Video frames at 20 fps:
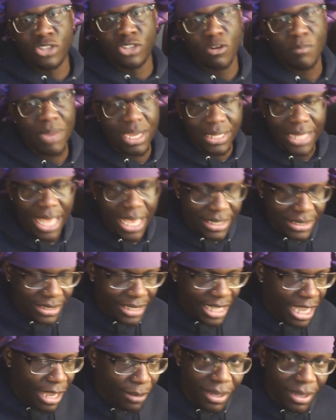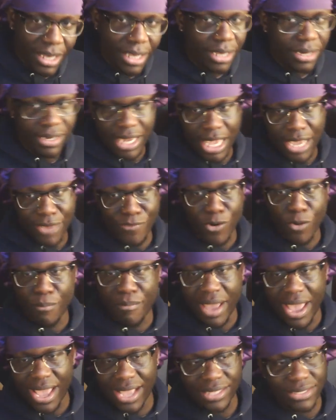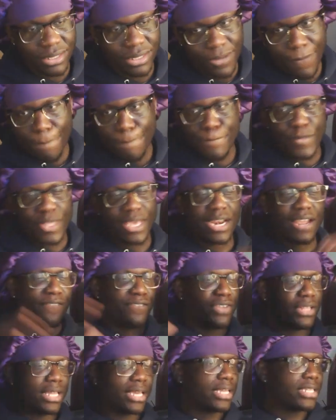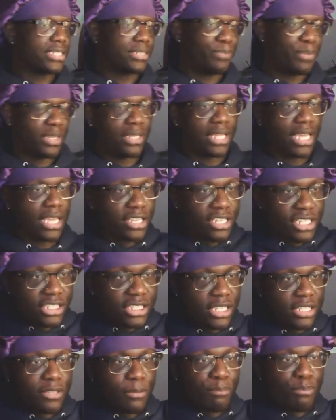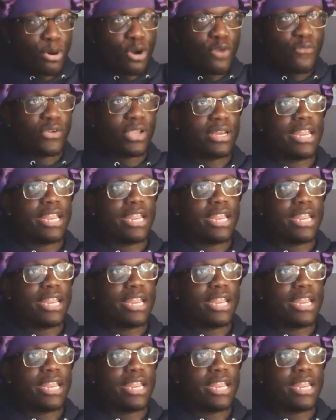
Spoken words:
took my last name, davobands, and I feel like it's been like just like the perfect